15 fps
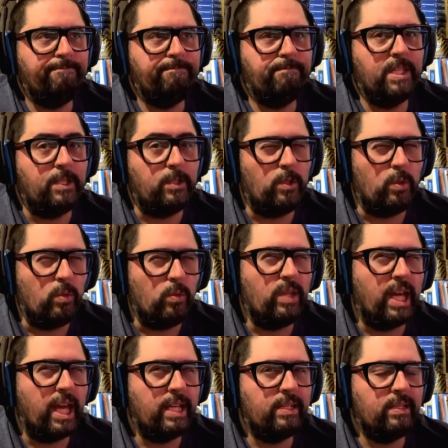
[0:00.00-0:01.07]
do
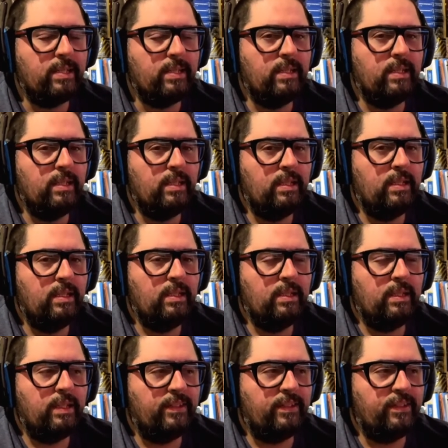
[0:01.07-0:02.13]
that
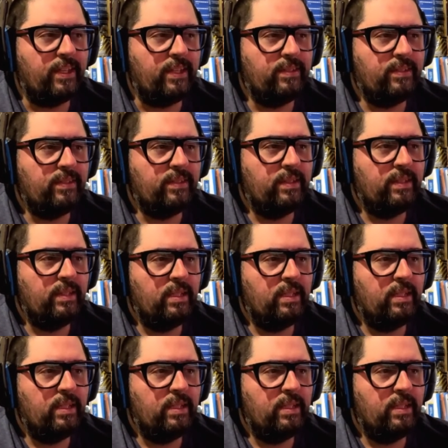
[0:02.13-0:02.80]
in a sense,